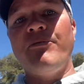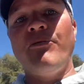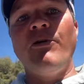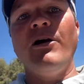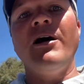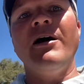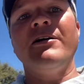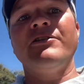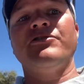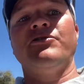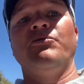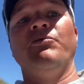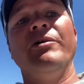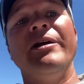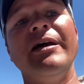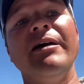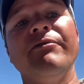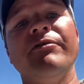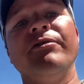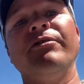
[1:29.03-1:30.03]
rocks or
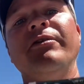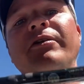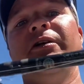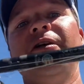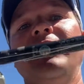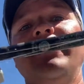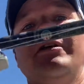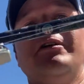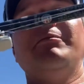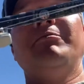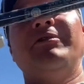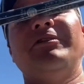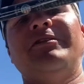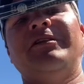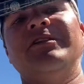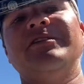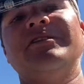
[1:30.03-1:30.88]
whatever. But this